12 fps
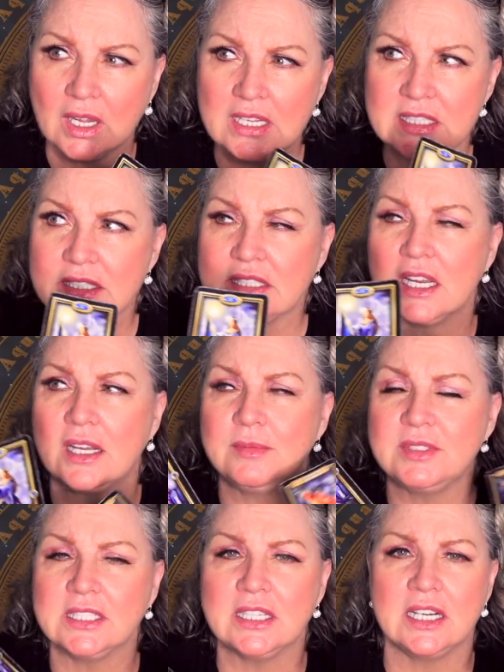It's
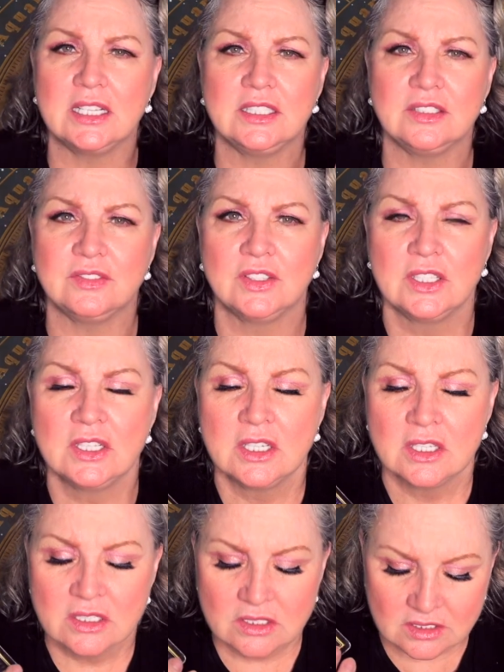time to kind of,
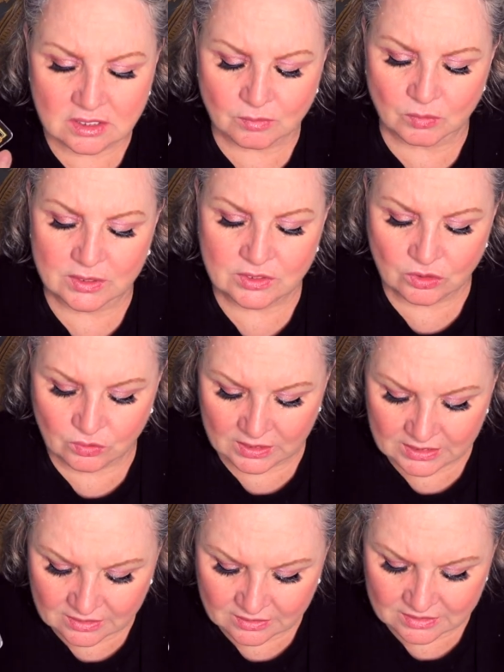when you
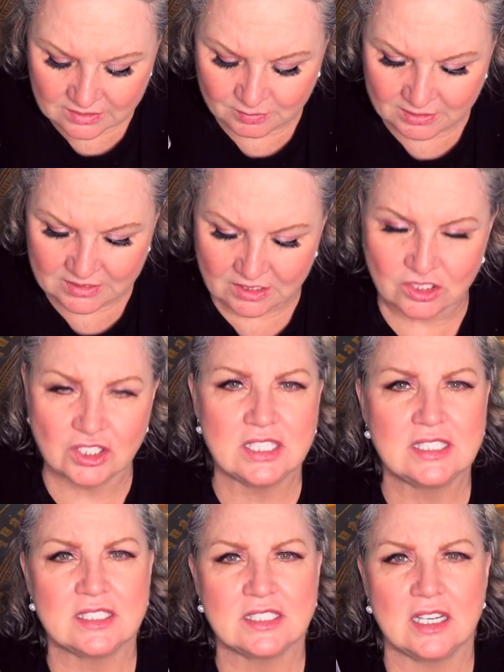hear this message,
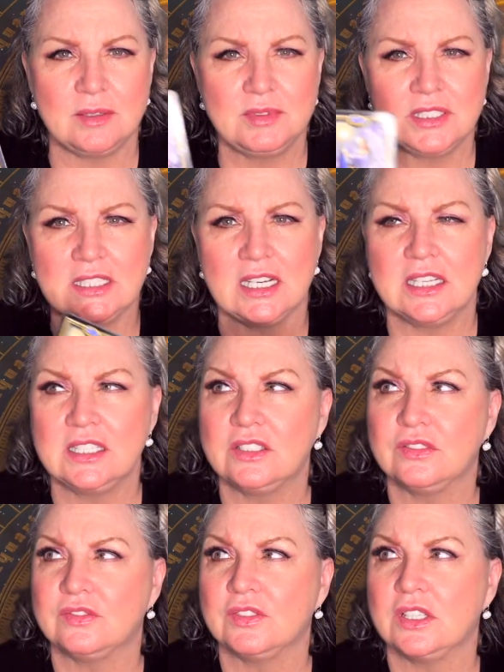it's time to kind
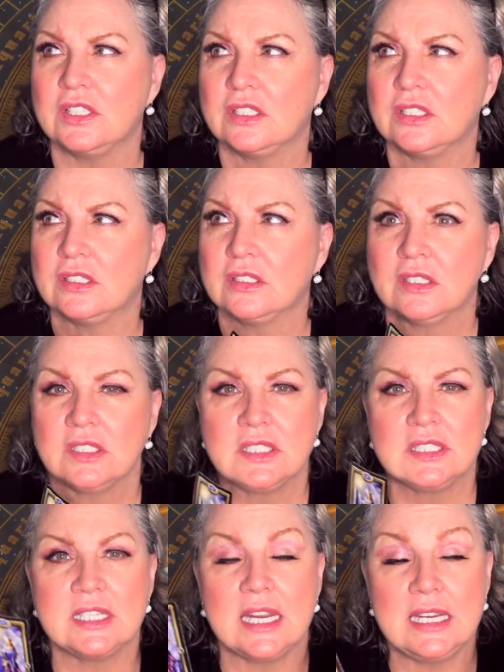of
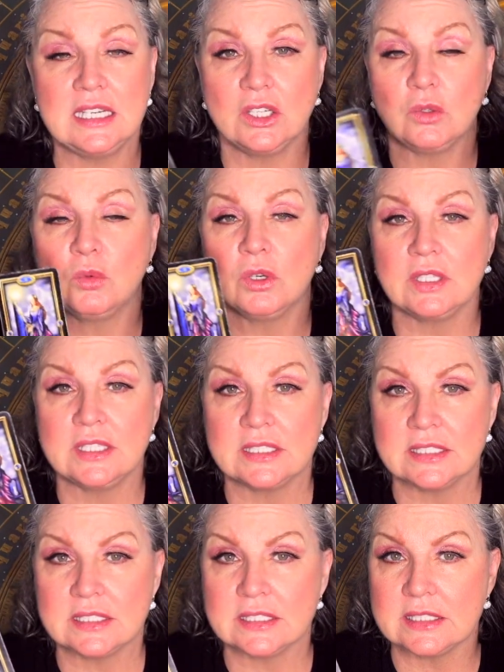take what
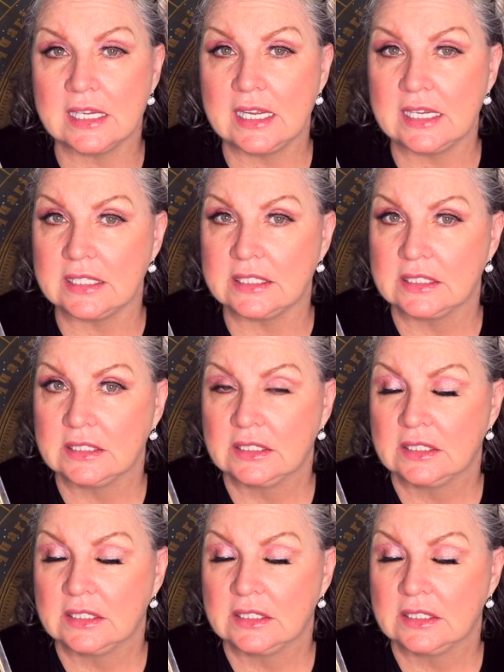is said